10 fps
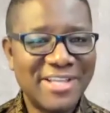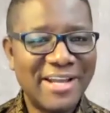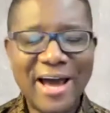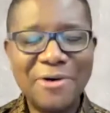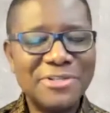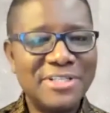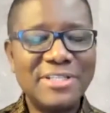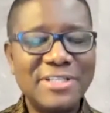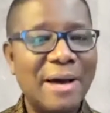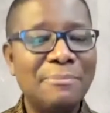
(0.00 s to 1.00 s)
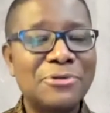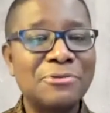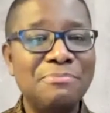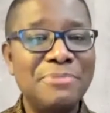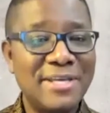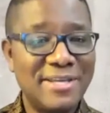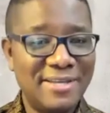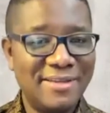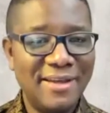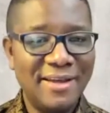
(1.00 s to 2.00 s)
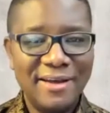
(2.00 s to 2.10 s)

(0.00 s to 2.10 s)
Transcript: And how did it come to be